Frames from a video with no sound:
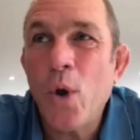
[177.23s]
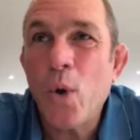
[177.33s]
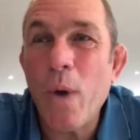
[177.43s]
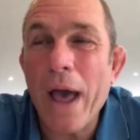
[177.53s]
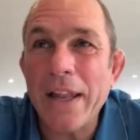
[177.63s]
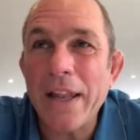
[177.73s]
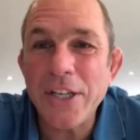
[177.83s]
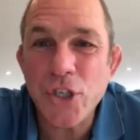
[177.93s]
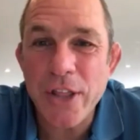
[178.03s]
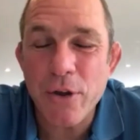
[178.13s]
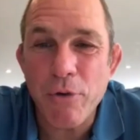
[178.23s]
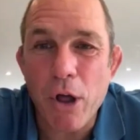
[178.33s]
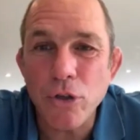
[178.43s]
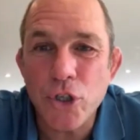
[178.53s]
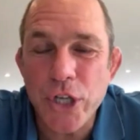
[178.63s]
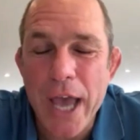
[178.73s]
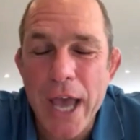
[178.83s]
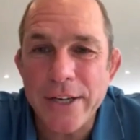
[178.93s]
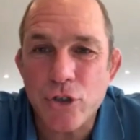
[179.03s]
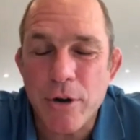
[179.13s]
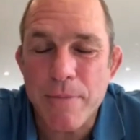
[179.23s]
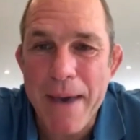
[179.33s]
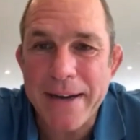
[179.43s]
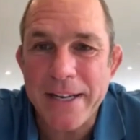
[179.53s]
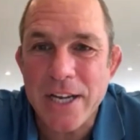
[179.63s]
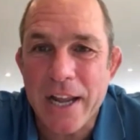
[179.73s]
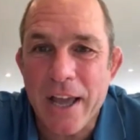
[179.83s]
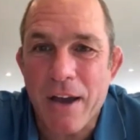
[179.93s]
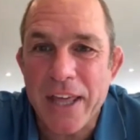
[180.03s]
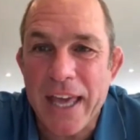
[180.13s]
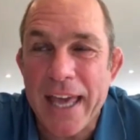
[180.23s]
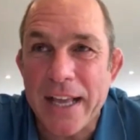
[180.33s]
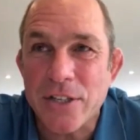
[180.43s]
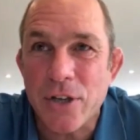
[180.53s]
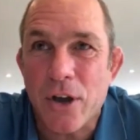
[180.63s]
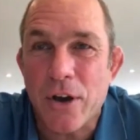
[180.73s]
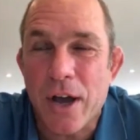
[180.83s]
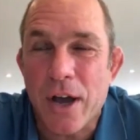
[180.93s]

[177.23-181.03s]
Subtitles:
Well, the roles changed tremendously over the years. So